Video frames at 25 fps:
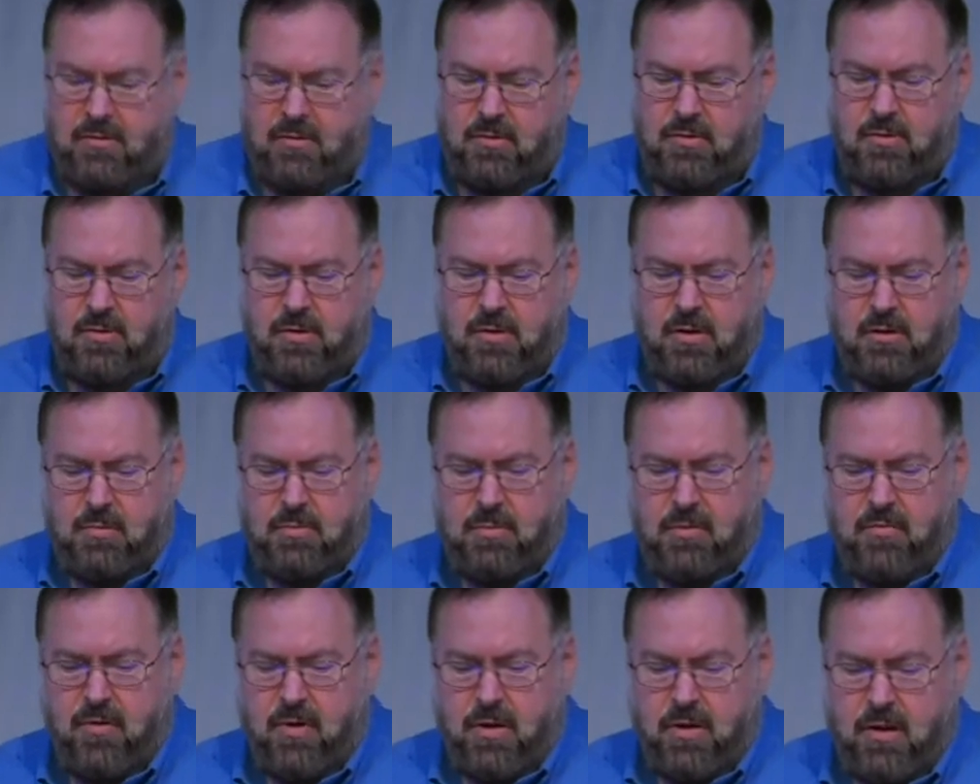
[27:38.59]
so you're going to have
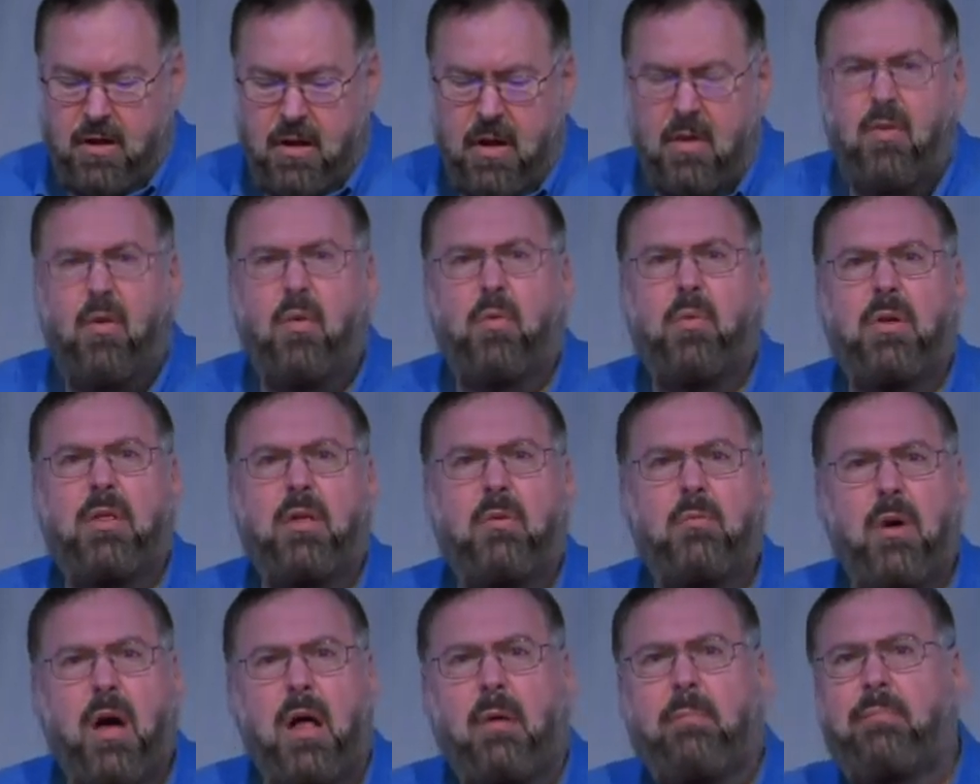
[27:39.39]
to be very careful with
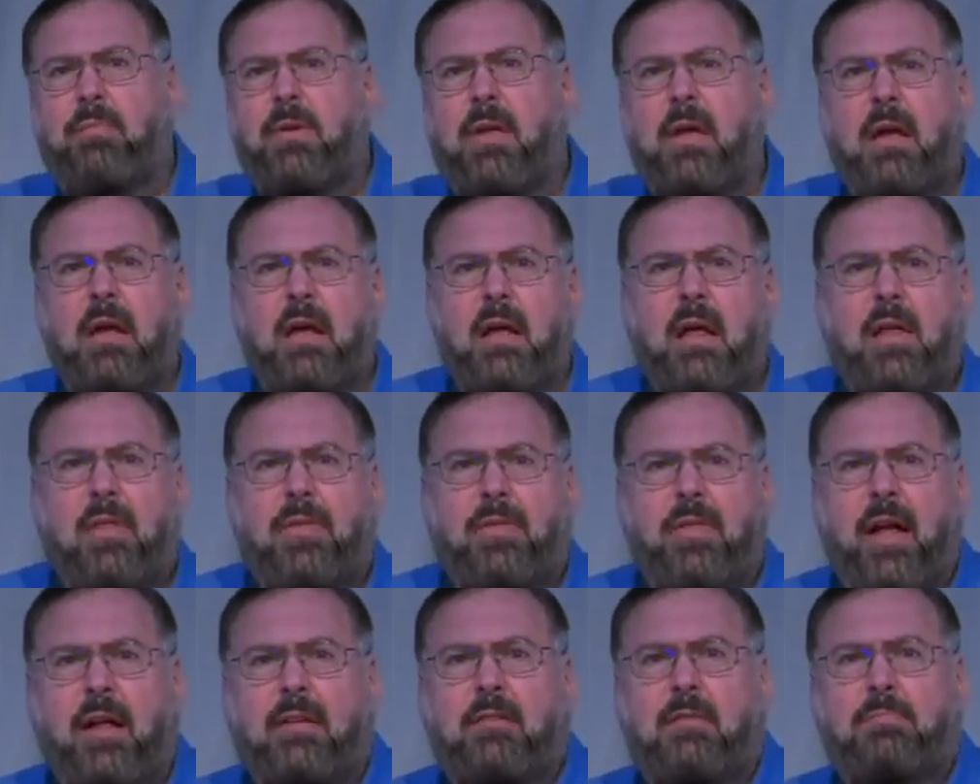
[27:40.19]
it. Well,
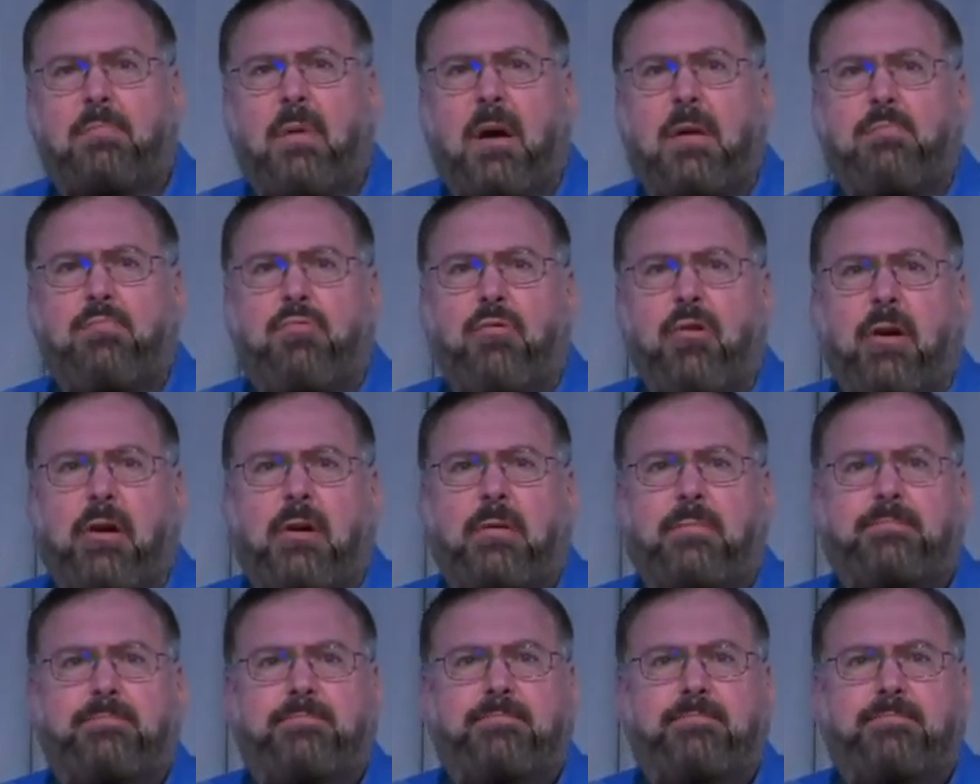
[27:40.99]
that's mud brick